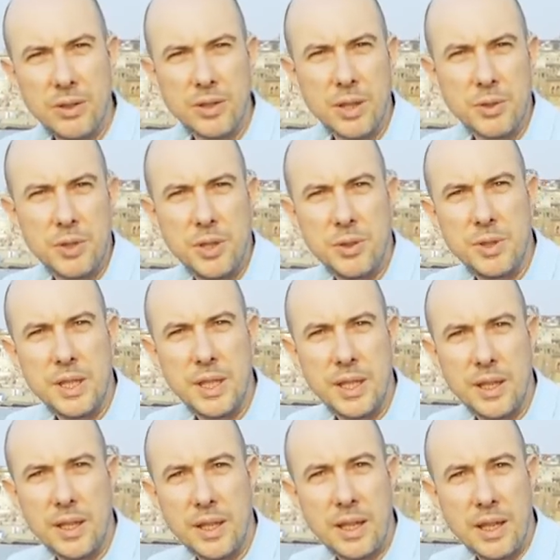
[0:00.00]
also shooting
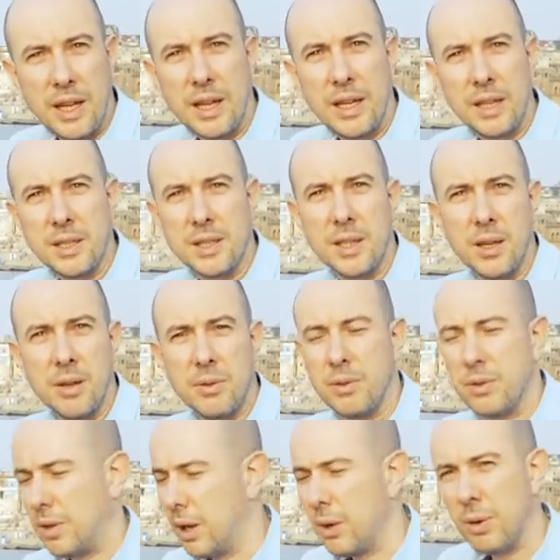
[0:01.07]
at high
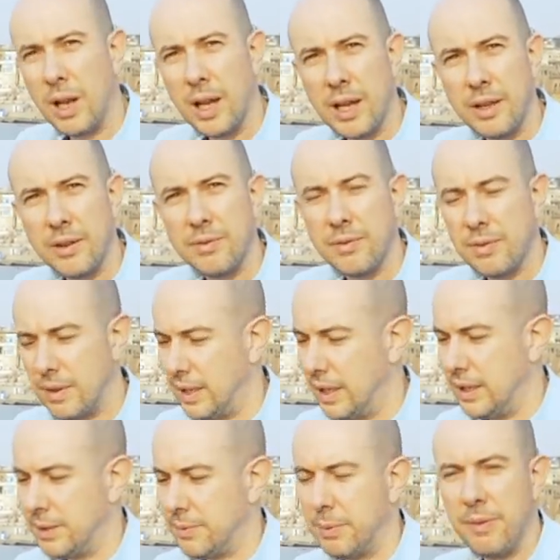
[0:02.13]
ISO, low light,
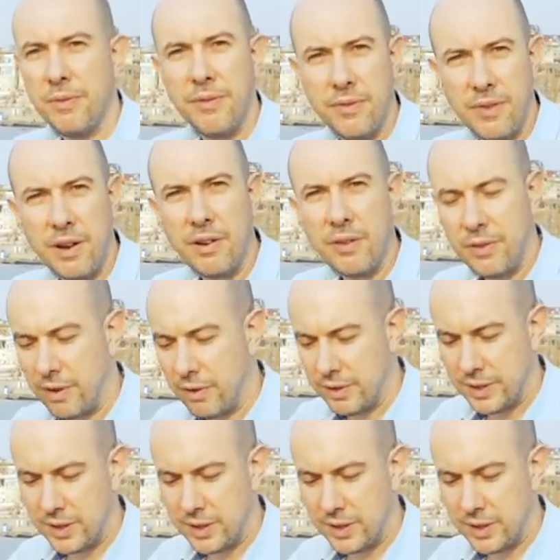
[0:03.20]
it's been very, very